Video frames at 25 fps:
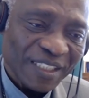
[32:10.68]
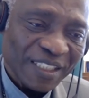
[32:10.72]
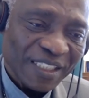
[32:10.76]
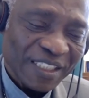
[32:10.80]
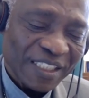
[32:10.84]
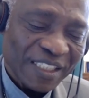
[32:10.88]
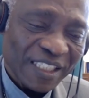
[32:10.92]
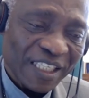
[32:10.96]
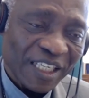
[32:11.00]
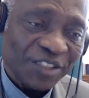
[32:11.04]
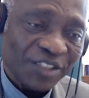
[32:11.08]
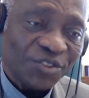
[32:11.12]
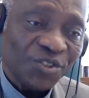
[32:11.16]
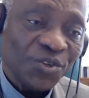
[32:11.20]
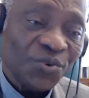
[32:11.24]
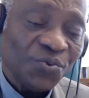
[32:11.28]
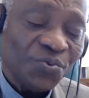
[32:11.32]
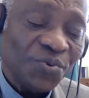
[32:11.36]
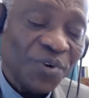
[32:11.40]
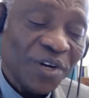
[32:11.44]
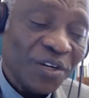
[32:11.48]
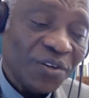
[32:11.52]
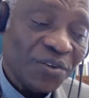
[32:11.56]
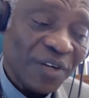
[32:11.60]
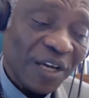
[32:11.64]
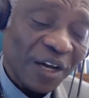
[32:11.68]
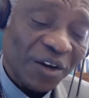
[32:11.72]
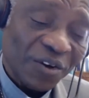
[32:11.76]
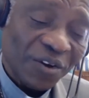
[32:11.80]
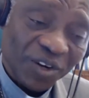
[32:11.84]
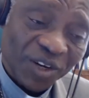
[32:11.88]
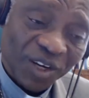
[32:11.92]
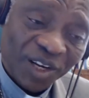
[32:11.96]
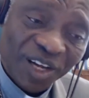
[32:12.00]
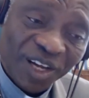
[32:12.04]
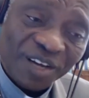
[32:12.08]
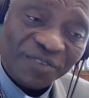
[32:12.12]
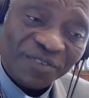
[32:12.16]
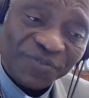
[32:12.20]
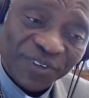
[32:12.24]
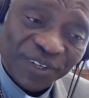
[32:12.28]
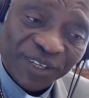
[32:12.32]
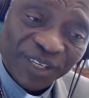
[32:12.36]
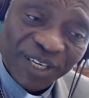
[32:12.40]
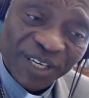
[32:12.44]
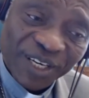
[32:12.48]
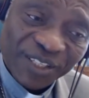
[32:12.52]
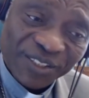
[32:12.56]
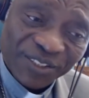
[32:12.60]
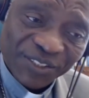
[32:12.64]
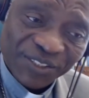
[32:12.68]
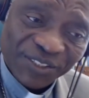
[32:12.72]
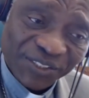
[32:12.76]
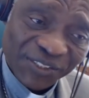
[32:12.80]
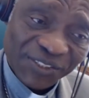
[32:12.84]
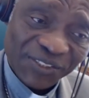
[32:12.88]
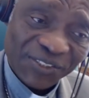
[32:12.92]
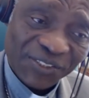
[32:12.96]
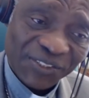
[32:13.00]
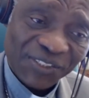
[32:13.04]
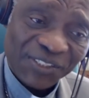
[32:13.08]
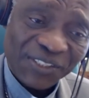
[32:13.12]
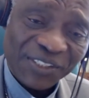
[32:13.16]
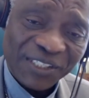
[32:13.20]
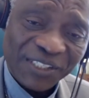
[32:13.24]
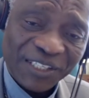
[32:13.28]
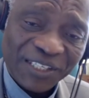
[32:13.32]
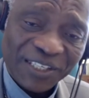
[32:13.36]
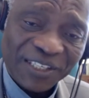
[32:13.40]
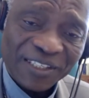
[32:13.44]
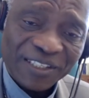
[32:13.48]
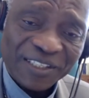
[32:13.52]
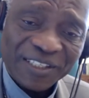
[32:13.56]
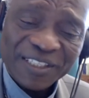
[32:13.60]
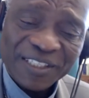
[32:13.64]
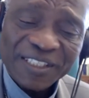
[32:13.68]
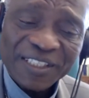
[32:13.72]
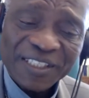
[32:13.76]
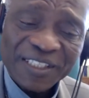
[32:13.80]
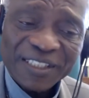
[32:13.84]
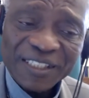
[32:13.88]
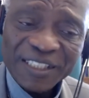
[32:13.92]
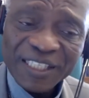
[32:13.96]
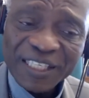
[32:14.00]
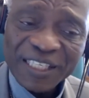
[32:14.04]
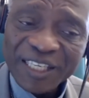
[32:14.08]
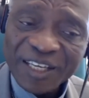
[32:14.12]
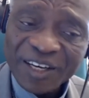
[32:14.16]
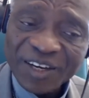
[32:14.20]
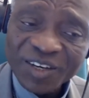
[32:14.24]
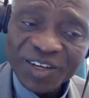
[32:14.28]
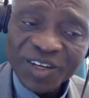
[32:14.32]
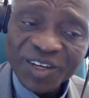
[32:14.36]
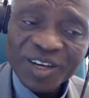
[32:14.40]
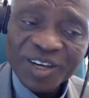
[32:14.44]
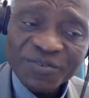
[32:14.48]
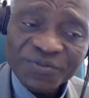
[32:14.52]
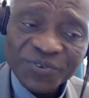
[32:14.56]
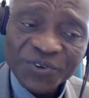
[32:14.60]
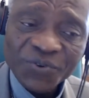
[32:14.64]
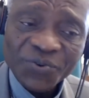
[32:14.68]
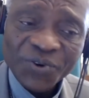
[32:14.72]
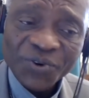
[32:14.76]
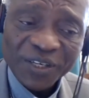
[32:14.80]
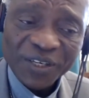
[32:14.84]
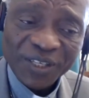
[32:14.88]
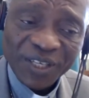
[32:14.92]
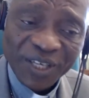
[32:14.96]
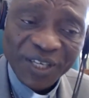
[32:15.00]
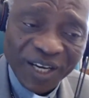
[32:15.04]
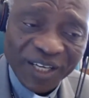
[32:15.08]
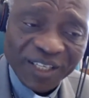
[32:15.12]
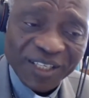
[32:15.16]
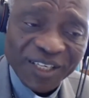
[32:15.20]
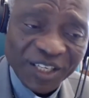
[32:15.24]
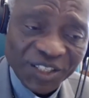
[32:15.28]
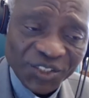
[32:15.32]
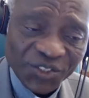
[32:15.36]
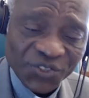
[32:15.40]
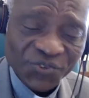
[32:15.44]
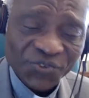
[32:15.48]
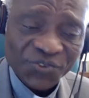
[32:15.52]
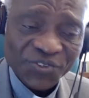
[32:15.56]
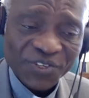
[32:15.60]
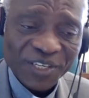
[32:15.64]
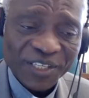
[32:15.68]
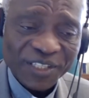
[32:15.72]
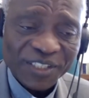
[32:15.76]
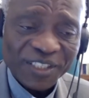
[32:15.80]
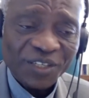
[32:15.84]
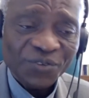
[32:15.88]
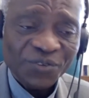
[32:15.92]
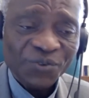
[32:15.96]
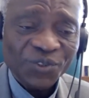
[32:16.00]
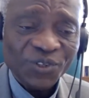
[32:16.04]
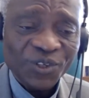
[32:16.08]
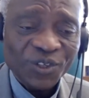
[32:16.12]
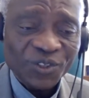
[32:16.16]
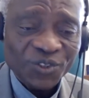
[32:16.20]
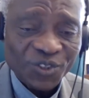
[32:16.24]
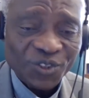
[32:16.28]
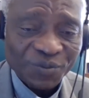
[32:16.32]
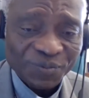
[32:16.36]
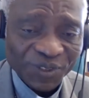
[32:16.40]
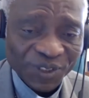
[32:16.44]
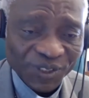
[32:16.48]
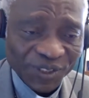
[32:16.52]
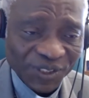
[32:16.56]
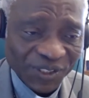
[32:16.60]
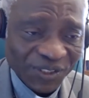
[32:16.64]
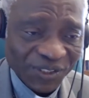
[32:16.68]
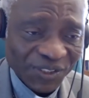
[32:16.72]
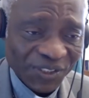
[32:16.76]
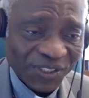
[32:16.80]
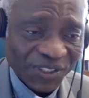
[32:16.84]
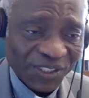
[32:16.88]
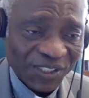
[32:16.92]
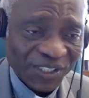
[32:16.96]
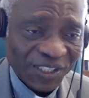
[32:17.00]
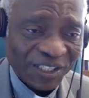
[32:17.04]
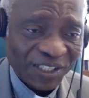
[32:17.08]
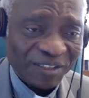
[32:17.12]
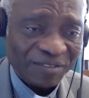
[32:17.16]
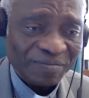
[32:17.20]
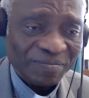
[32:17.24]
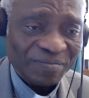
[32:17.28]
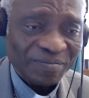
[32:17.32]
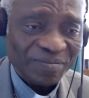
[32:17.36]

And so when our love for God is sincere, then our love for what God has created would also be sincere.